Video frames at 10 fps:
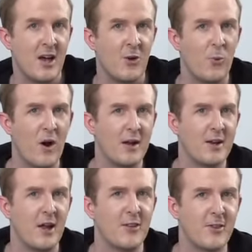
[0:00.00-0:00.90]
one
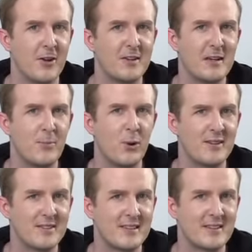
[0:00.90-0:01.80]

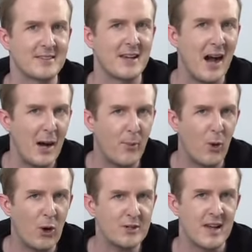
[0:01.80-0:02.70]
13.6 car
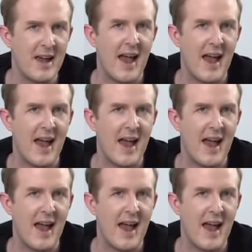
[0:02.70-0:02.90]
port